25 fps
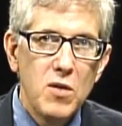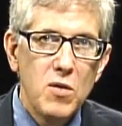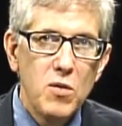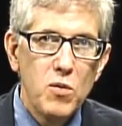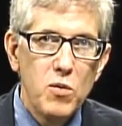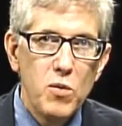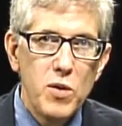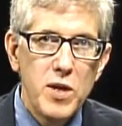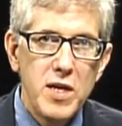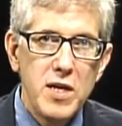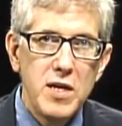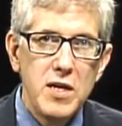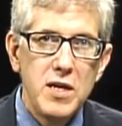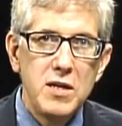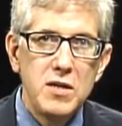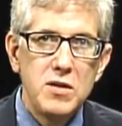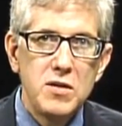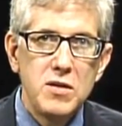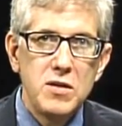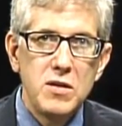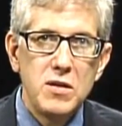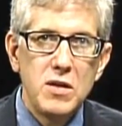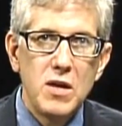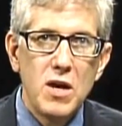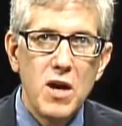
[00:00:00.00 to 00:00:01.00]
We
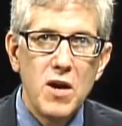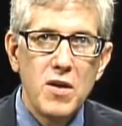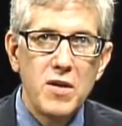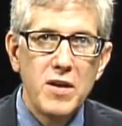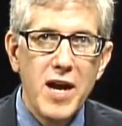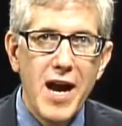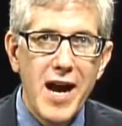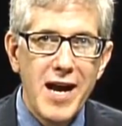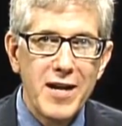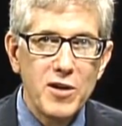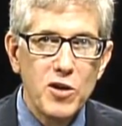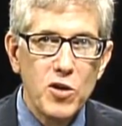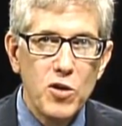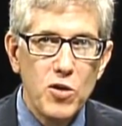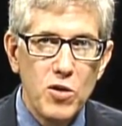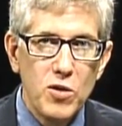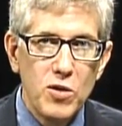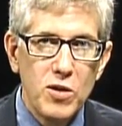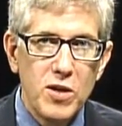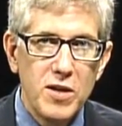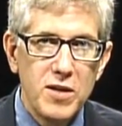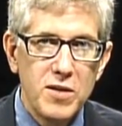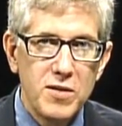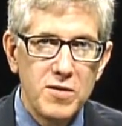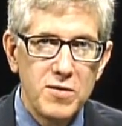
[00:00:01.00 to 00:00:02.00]
are not coal
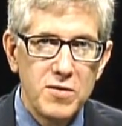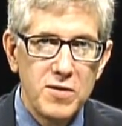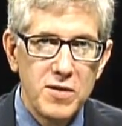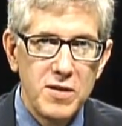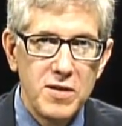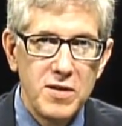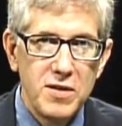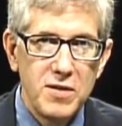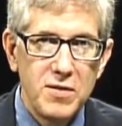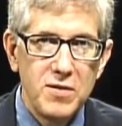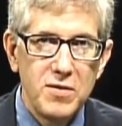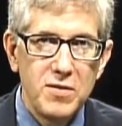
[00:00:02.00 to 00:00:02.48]
country.